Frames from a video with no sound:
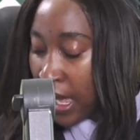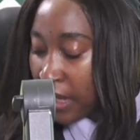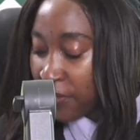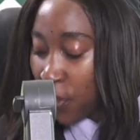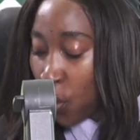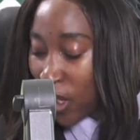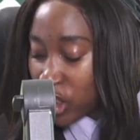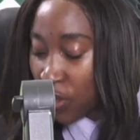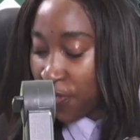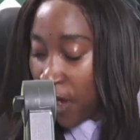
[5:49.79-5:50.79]
and for
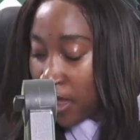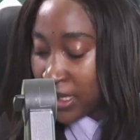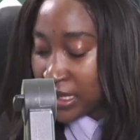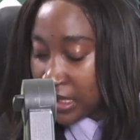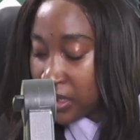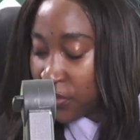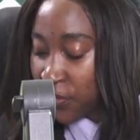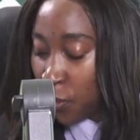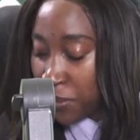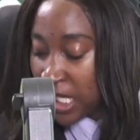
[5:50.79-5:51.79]
what your father did
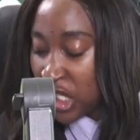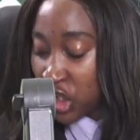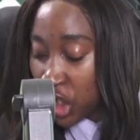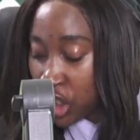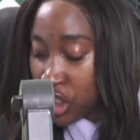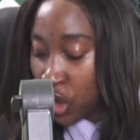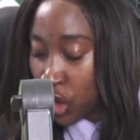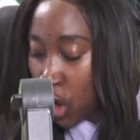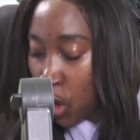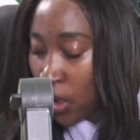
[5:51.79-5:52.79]
for me years
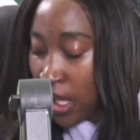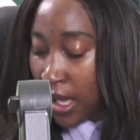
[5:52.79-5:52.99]
ago.